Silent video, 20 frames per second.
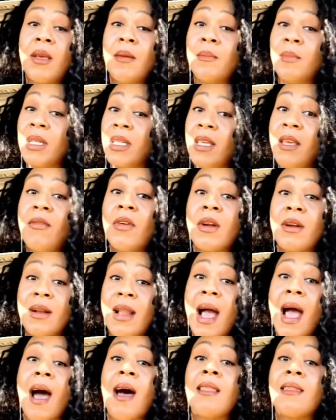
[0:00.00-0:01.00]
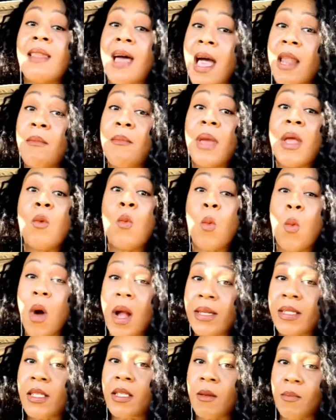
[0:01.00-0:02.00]
Believe it or not, a lot of men
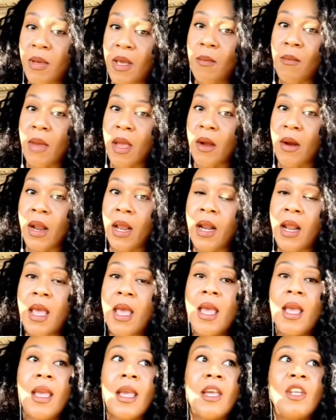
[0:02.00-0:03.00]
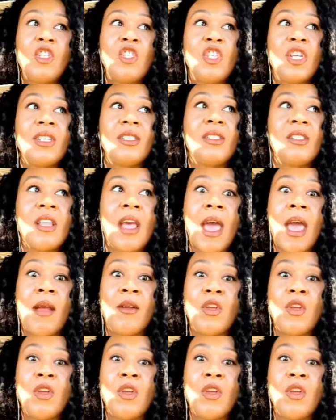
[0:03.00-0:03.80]
want to be married. It's just that,